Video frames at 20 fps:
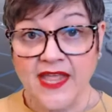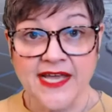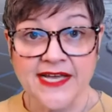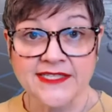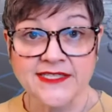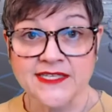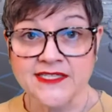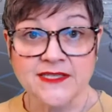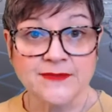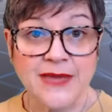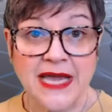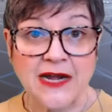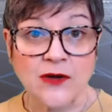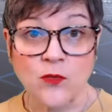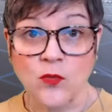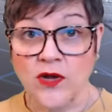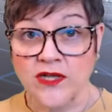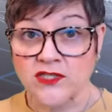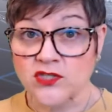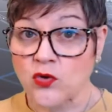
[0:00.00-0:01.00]
It doesn't matter
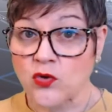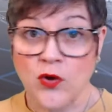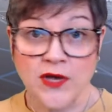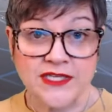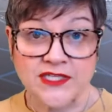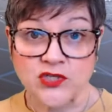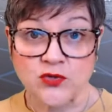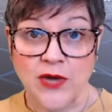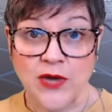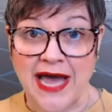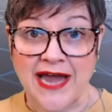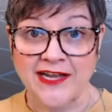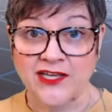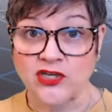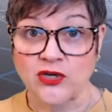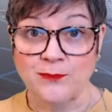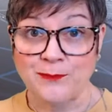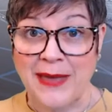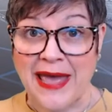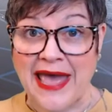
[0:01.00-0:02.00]
what toys you got in
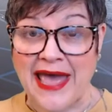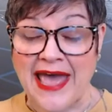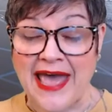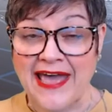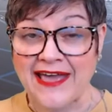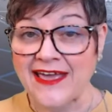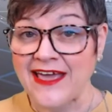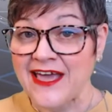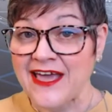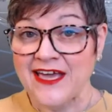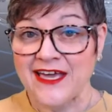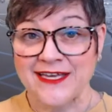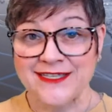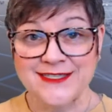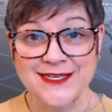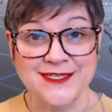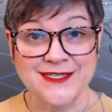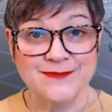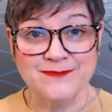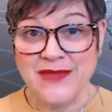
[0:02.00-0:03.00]
your bag. It
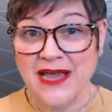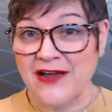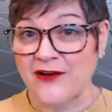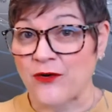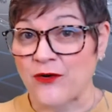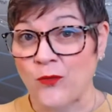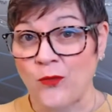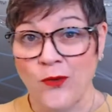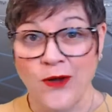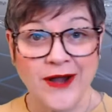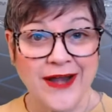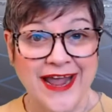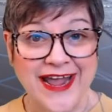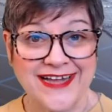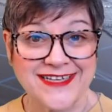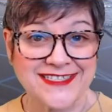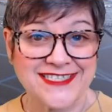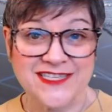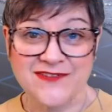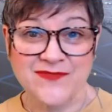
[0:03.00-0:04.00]
doesn't matter what
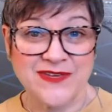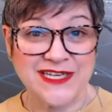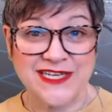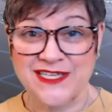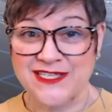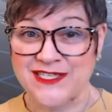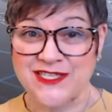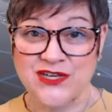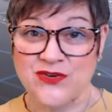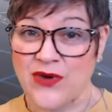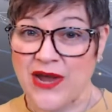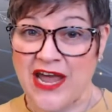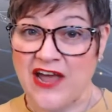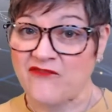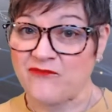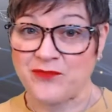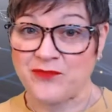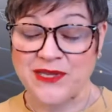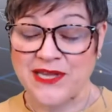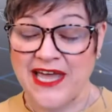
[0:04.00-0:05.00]
activities you
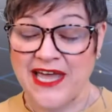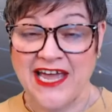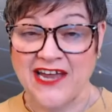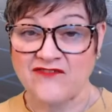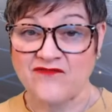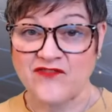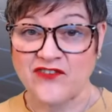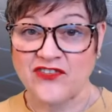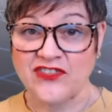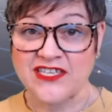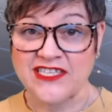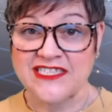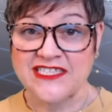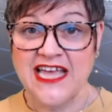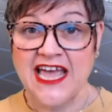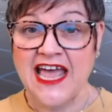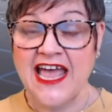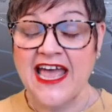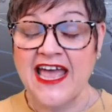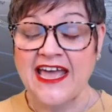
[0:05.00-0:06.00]
have planned for the
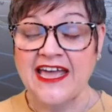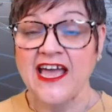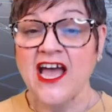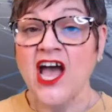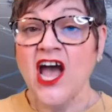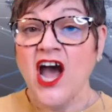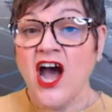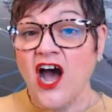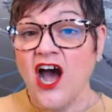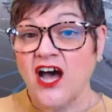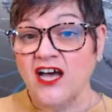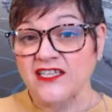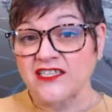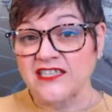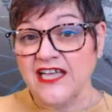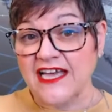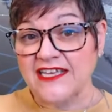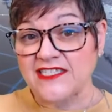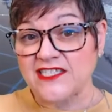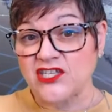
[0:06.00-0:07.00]
day.
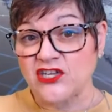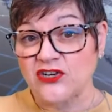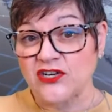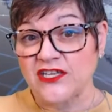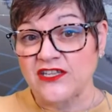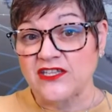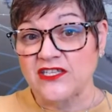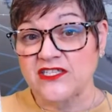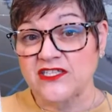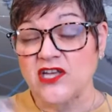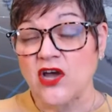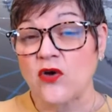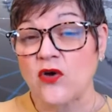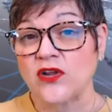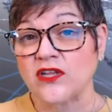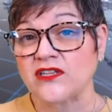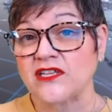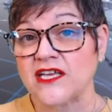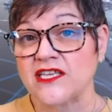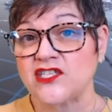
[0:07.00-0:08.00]
Unless you're in the zone,
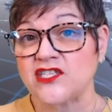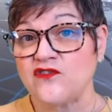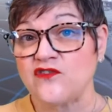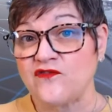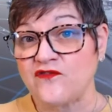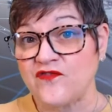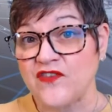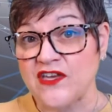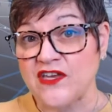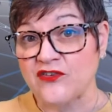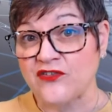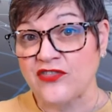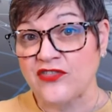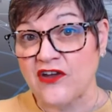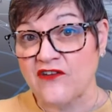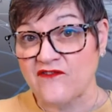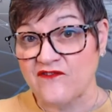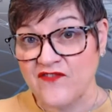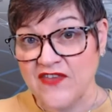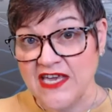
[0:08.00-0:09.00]
unless you feel
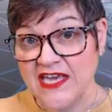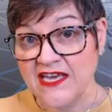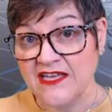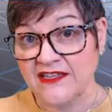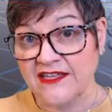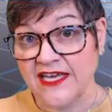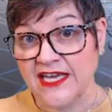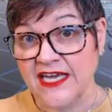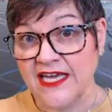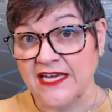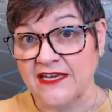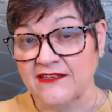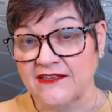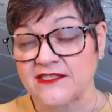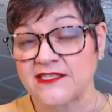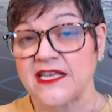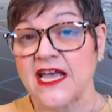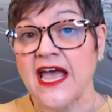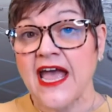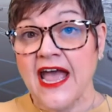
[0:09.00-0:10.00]
their
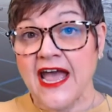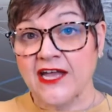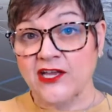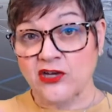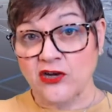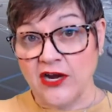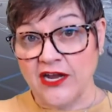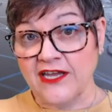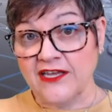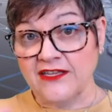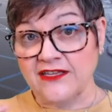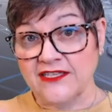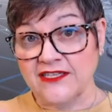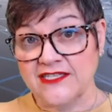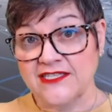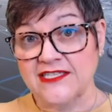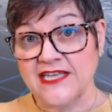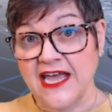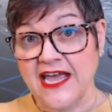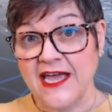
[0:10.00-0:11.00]
feelings and you're in the
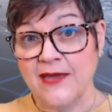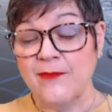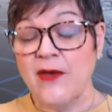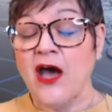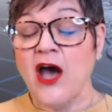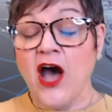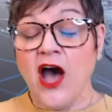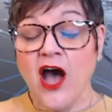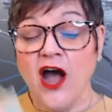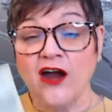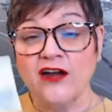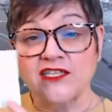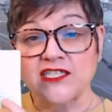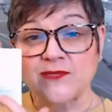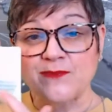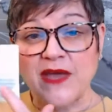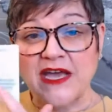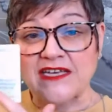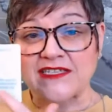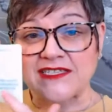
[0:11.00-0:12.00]
same heart
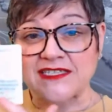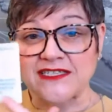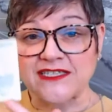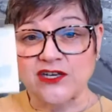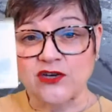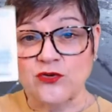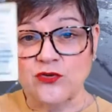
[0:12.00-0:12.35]
space, it's a